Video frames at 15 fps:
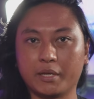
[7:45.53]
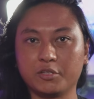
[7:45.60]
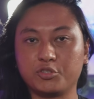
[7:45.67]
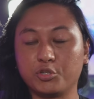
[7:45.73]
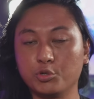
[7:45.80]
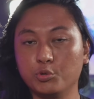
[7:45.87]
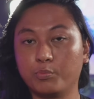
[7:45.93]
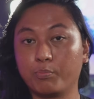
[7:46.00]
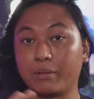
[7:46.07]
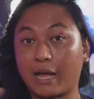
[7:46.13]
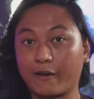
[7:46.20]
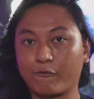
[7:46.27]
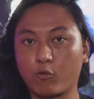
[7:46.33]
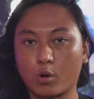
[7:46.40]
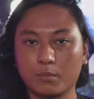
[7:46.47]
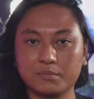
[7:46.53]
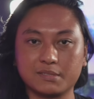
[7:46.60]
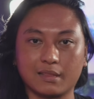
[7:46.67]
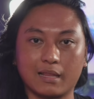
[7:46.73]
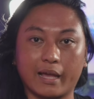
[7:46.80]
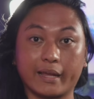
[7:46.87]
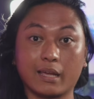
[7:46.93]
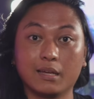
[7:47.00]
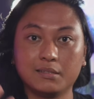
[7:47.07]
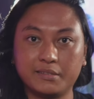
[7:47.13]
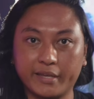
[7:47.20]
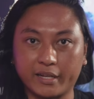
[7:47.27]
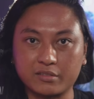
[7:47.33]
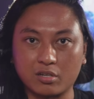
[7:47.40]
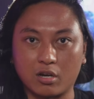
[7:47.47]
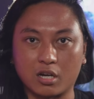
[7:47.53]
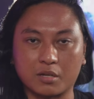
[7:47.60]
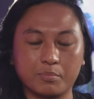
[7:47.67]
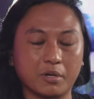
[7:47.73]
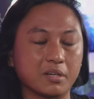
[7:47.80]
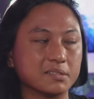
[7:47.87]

to platforms like TikTok, because